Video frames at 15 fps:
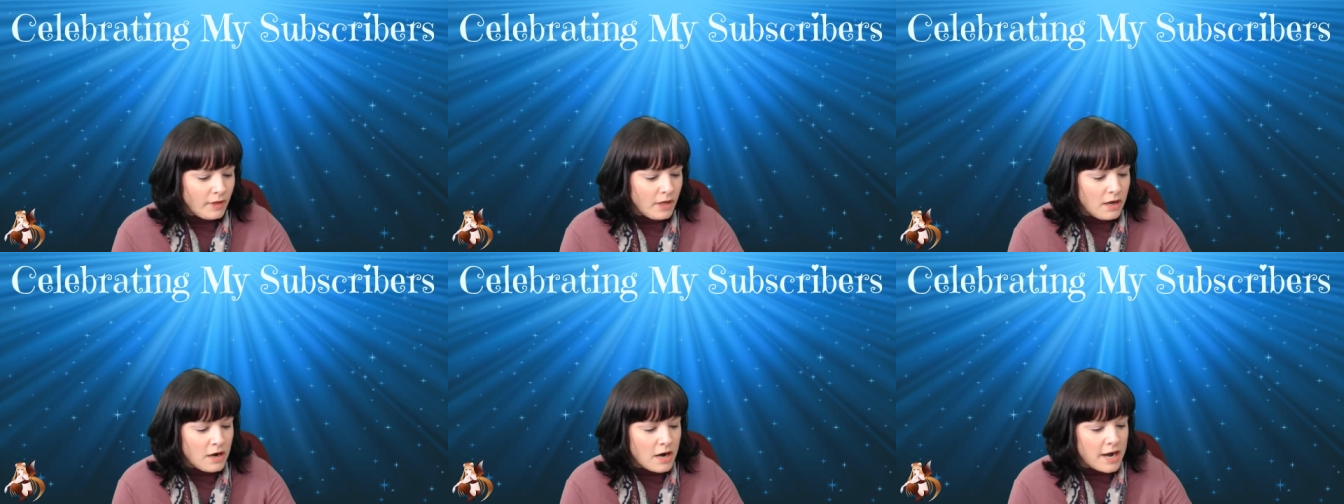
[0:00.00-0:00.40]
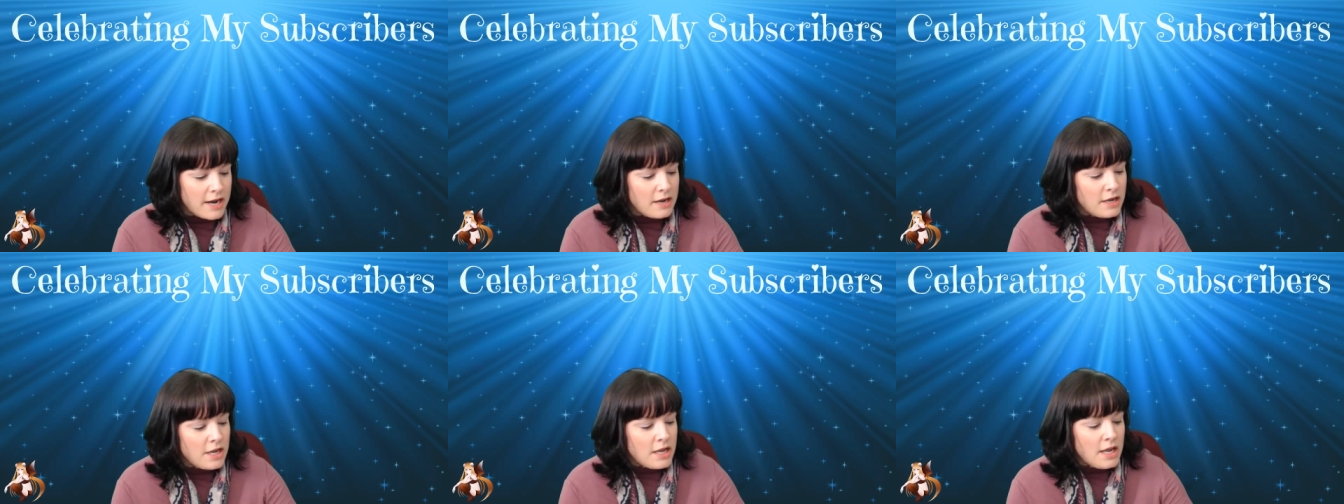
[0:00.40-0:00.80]
All right,
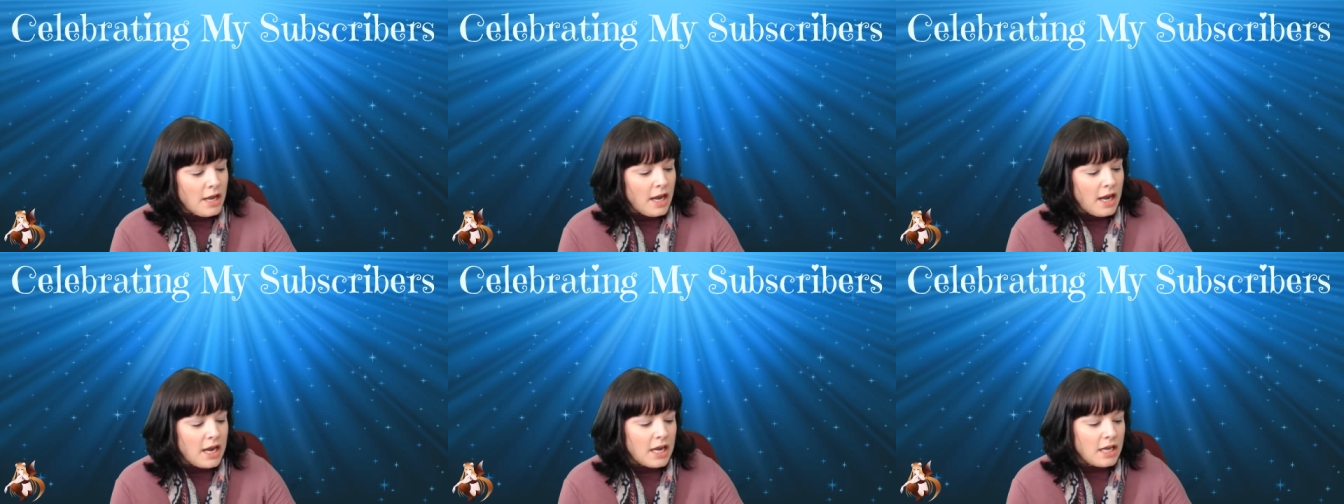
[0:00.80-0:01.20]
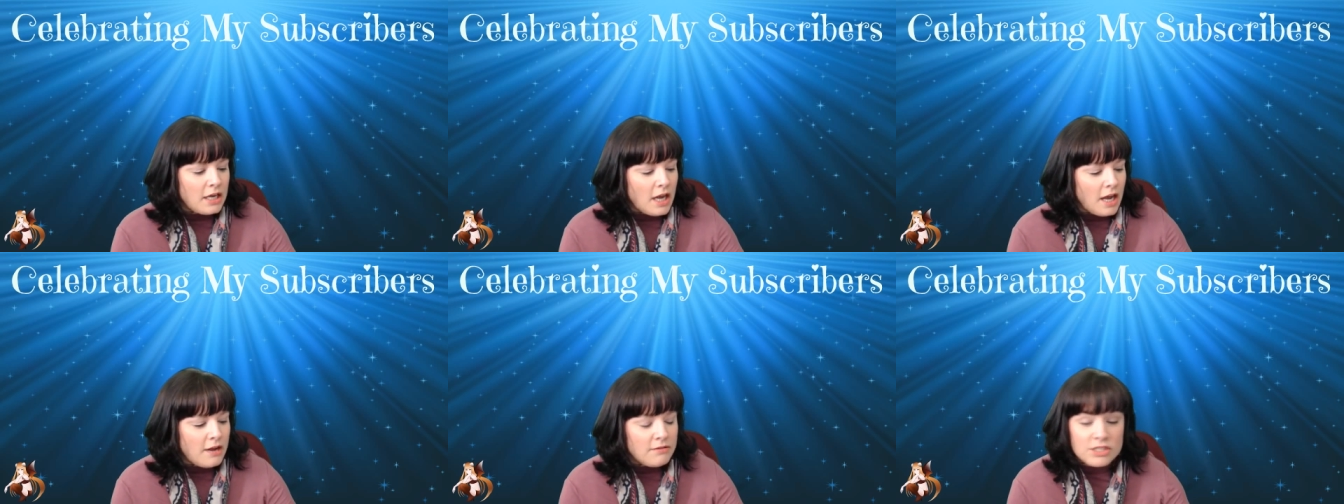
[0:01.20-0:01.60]
and
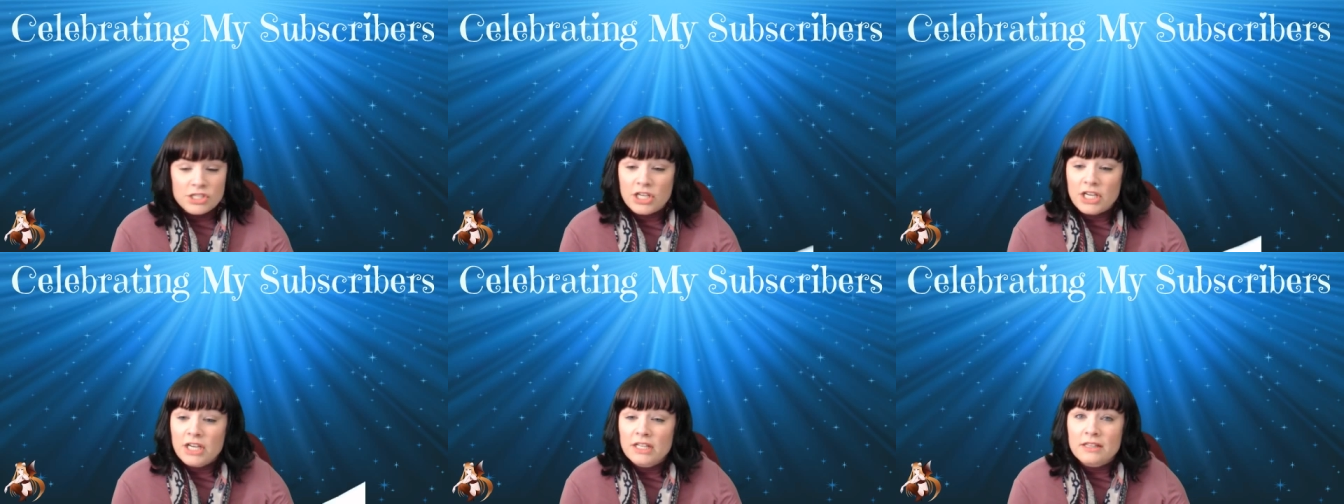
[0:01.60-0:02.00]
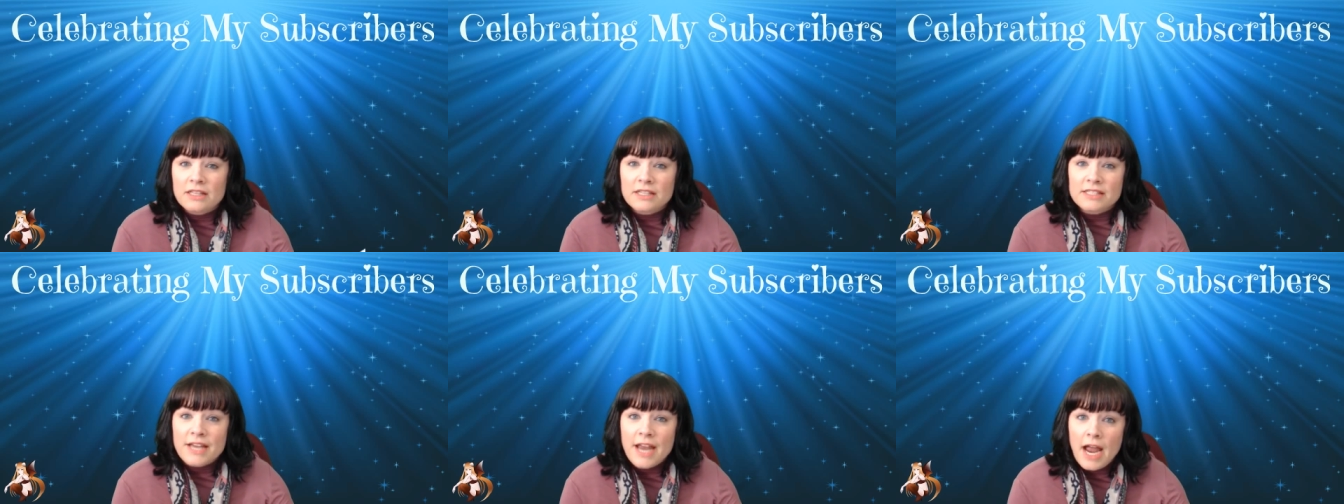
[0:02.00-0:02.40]
I was looking at
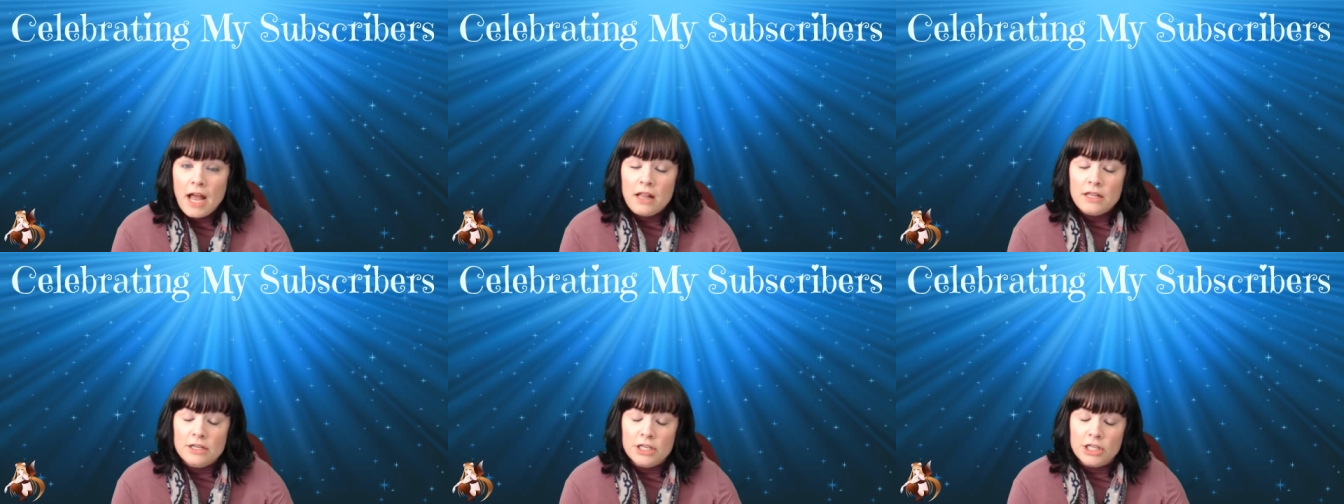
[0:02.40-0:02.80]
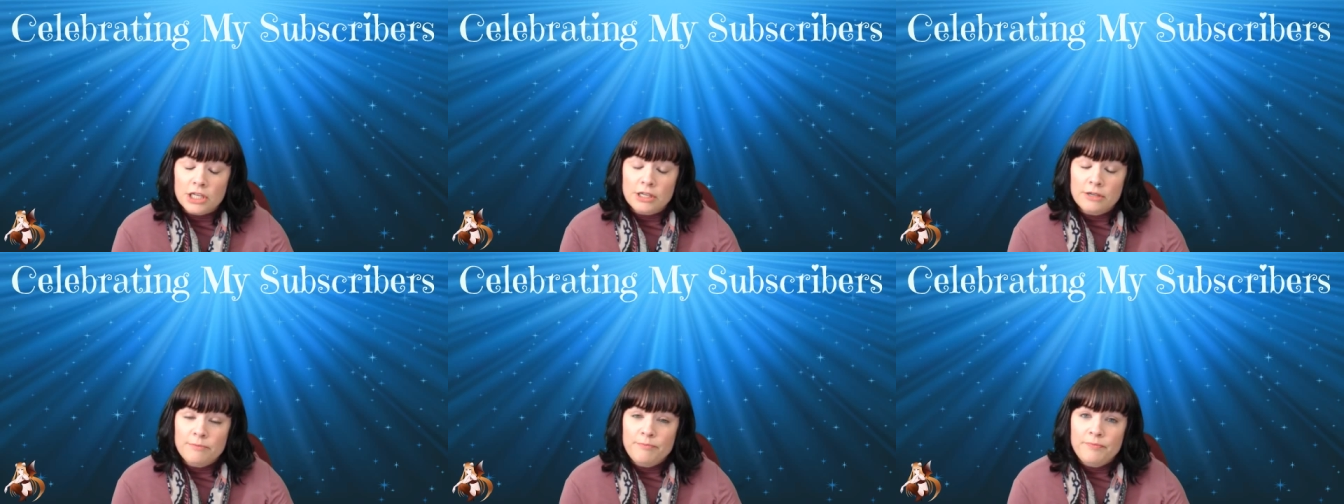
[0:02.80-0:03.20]
this
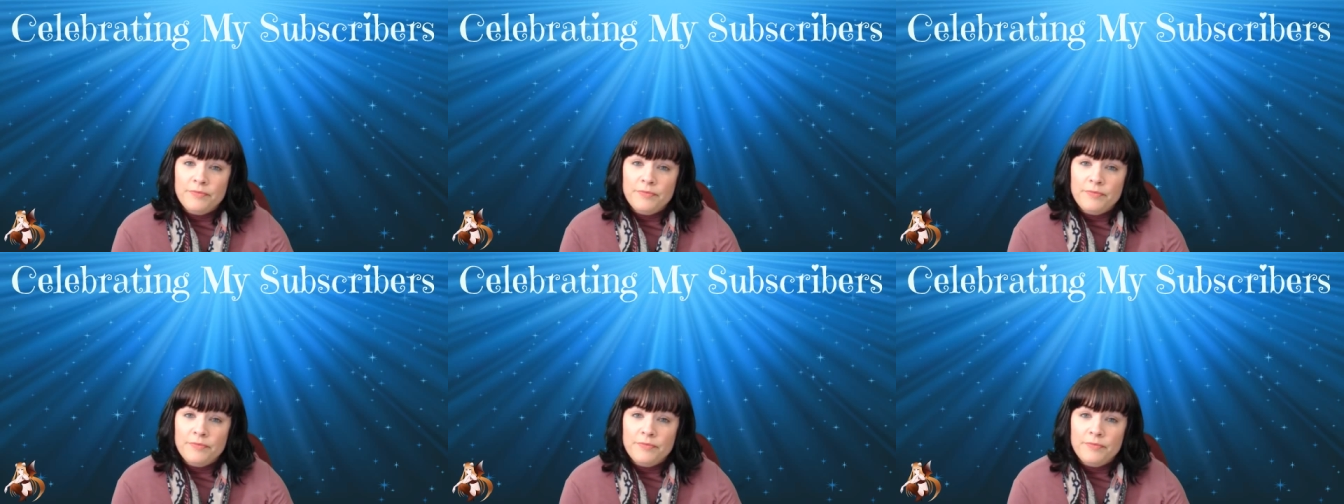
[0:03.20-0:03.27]
calendar